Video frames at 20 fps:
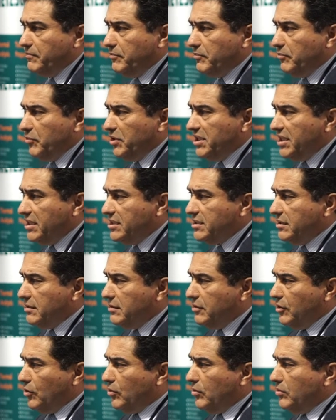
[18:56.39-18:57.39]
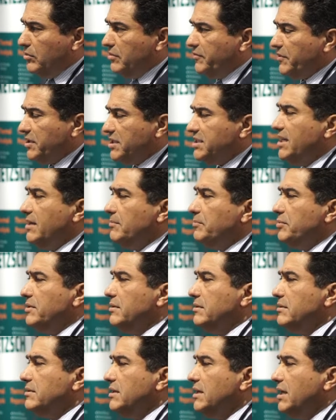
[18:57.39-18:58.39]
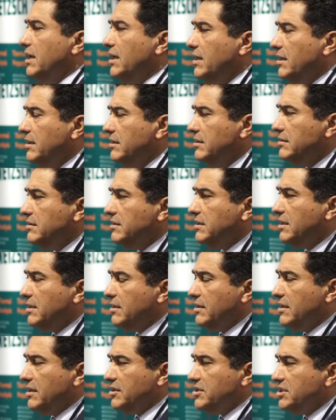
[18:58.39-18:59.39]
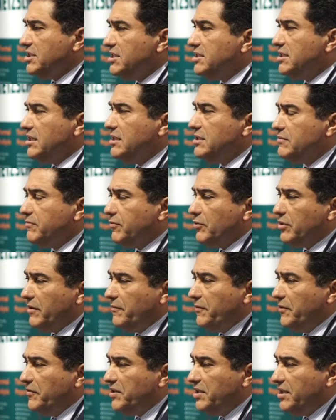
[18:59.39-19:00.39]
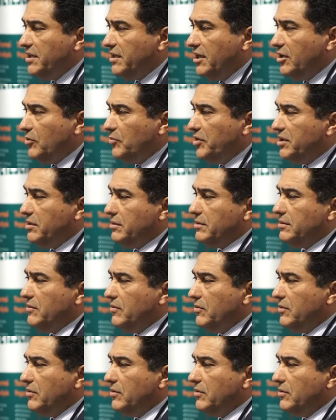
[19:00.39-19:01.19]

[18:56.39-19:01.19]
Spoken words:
we tested gold, for example, and the resistance for a 15 nanometer